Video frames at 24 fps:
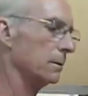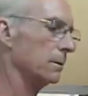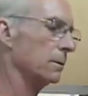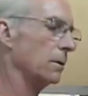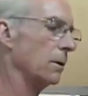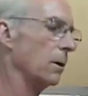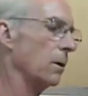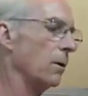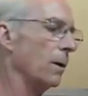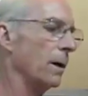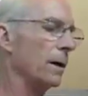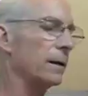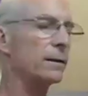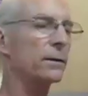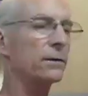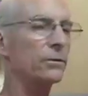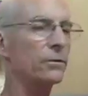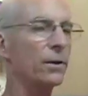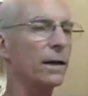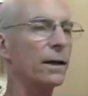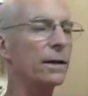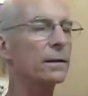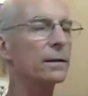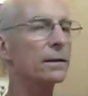So I
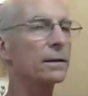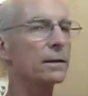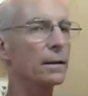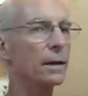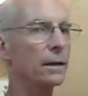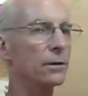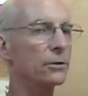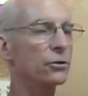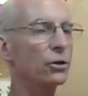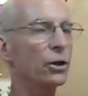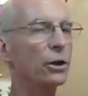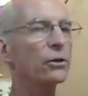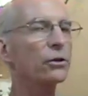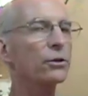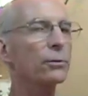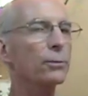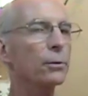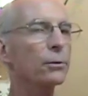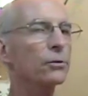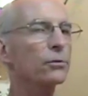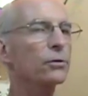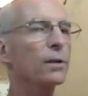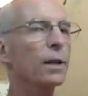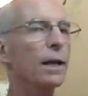designed
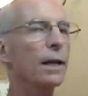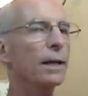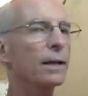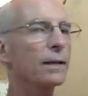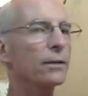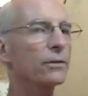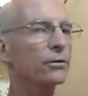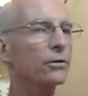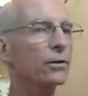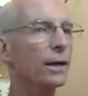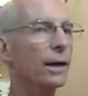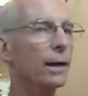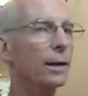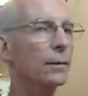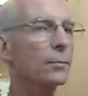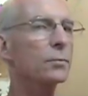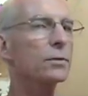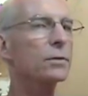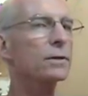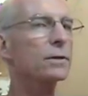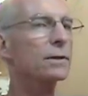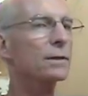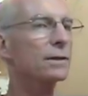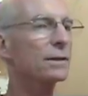adjustable sliding
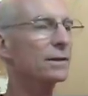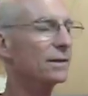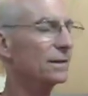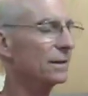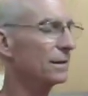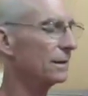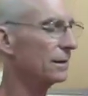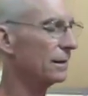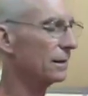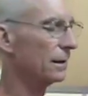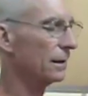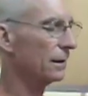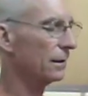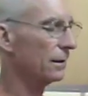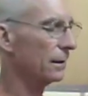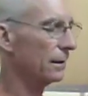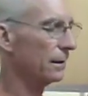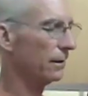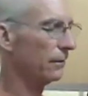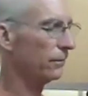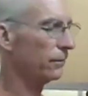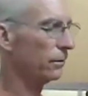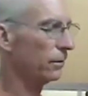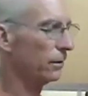stops
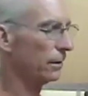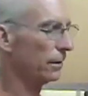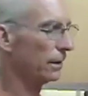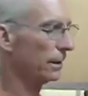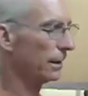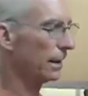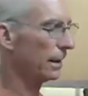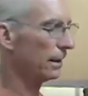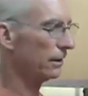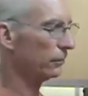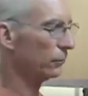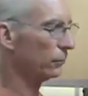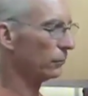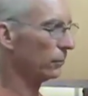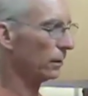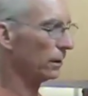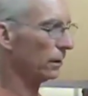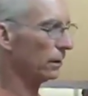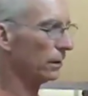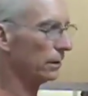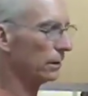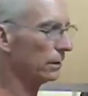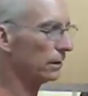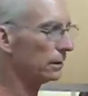for a case
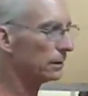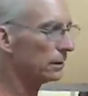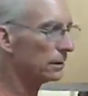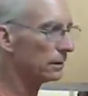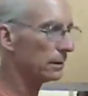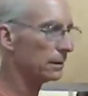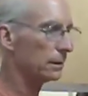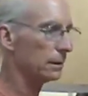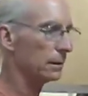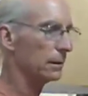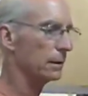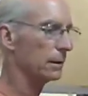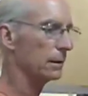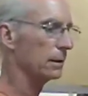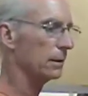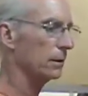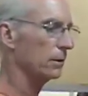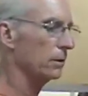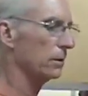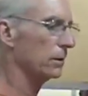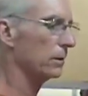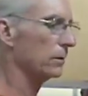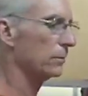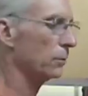where
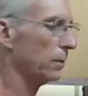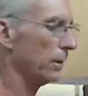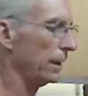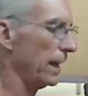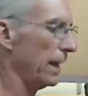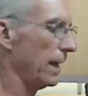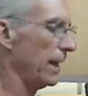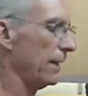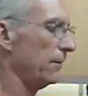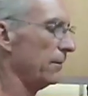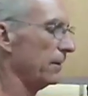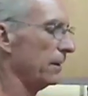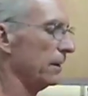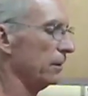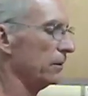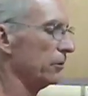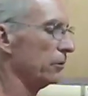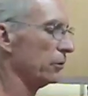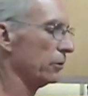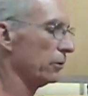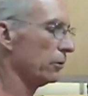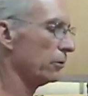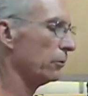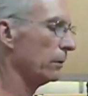you can put a 1/2
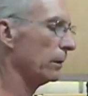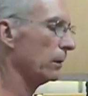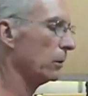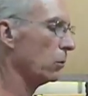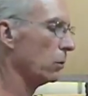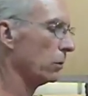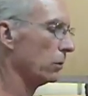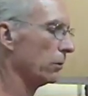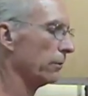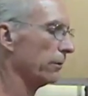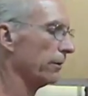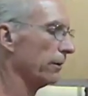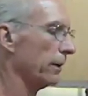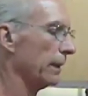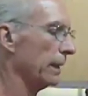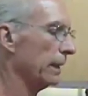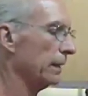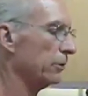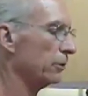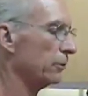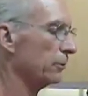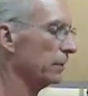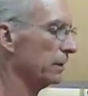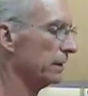inch or 3/4
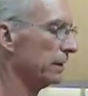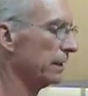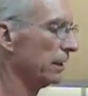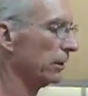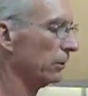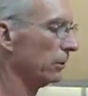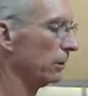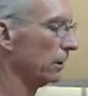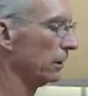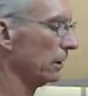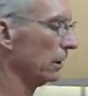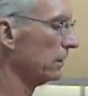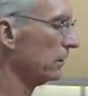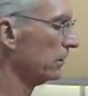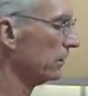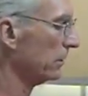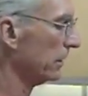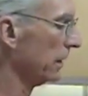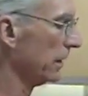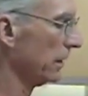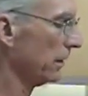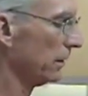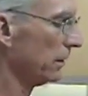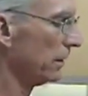inch material
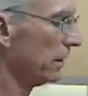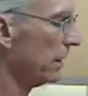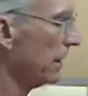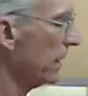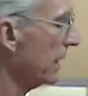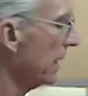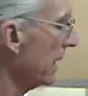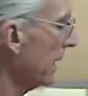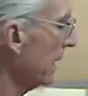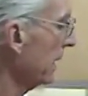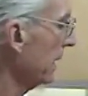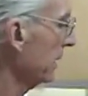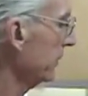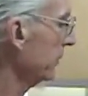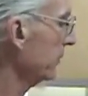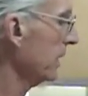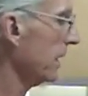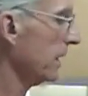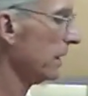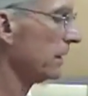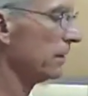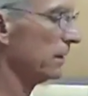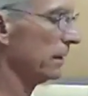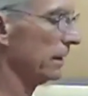under there, and it's
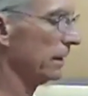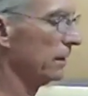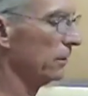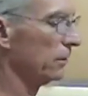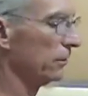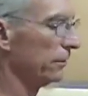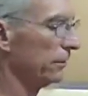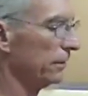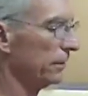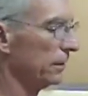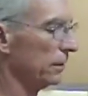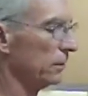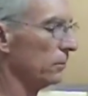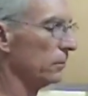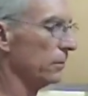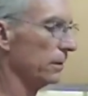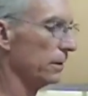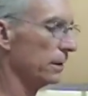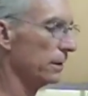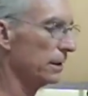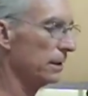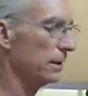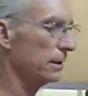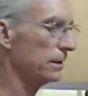not going to interfere
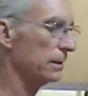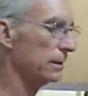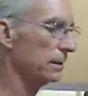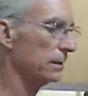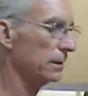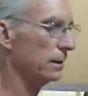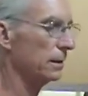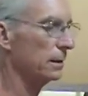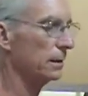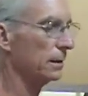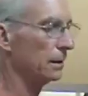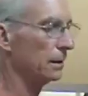with these.